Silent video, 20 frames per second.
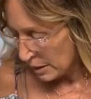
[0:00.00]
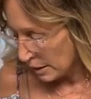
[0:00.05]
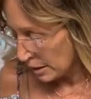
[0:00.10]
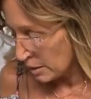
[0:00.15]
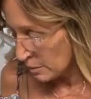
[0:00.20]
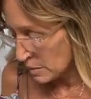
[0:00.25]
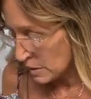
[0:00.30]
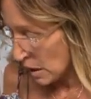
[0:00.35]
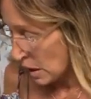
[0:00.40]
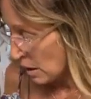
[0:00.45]

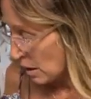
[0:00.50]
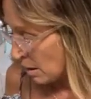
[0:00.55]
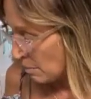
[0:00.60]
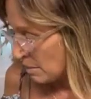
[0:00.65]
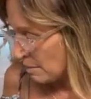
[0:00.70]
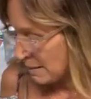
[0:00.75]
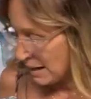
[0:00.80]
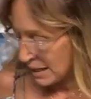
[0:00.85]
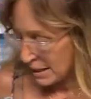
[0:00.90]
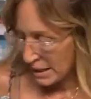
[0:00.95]
And it was all
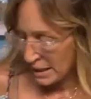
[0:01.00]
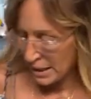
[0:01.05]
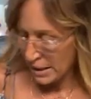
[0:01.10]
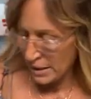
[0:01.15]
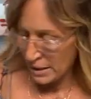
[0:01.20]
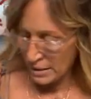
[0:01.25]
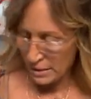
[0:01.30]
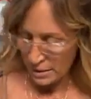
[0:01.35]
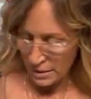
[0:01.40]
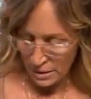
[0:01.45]
coming back in.
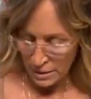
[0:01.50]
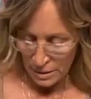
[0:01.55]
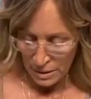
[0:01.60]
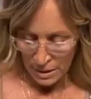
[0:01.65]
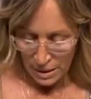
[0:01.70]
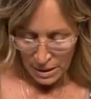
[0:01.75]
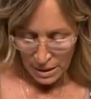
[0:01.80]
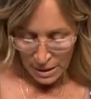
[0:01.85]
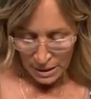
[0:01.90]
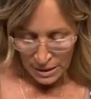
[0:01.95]
And
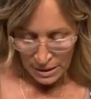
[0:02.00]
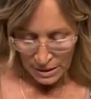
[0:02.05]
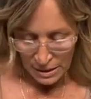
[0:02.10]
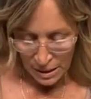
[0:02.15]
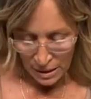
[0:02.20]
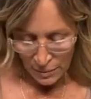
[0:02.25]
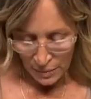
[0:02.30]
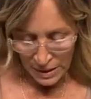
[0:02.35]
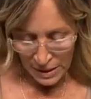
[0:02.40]
he's like,